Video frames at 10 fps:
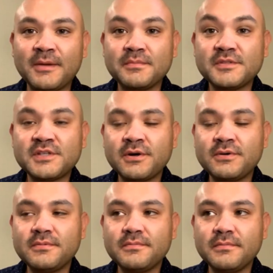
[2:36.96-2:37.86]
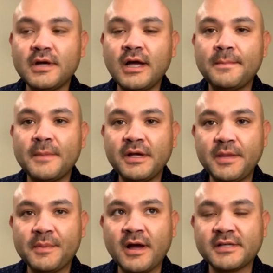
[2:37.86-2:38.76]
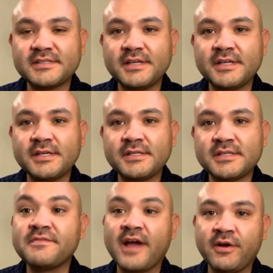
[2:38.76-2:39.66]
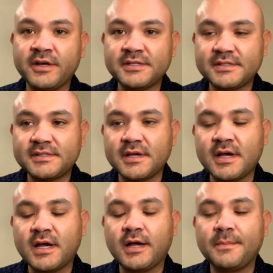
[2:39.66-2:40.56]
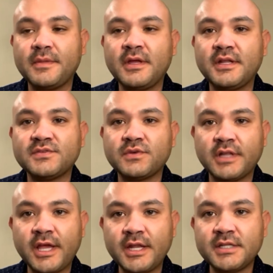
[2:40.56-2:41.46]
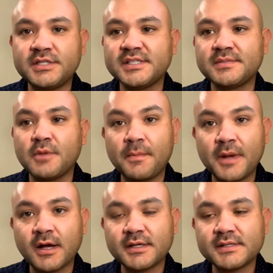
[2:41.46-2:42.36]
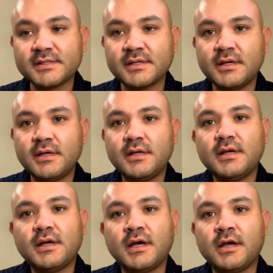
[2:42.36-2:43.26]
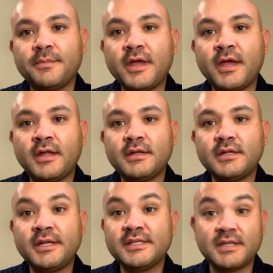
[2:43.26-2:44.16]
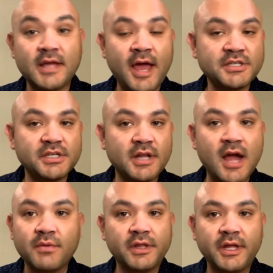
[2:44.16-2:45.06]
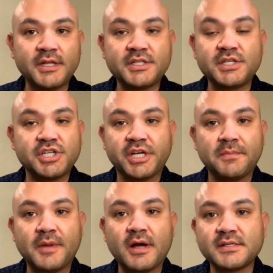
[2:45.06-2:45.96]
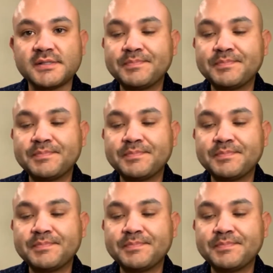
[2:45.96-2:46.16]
So monkeypox is a virus. It is related to smallpox, and it is actually not related to chickenpox.